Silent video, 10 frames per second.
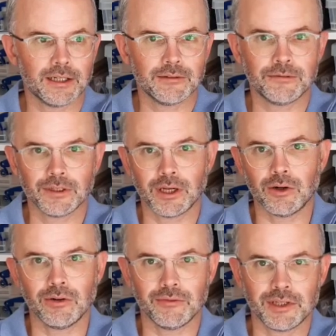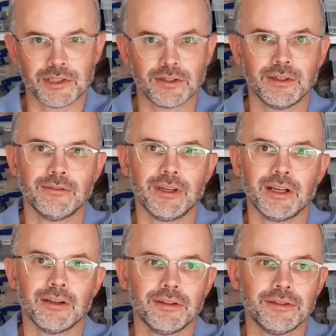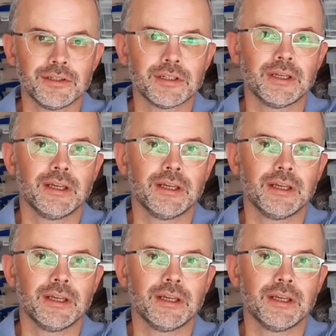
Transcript: for the whole of this side of England,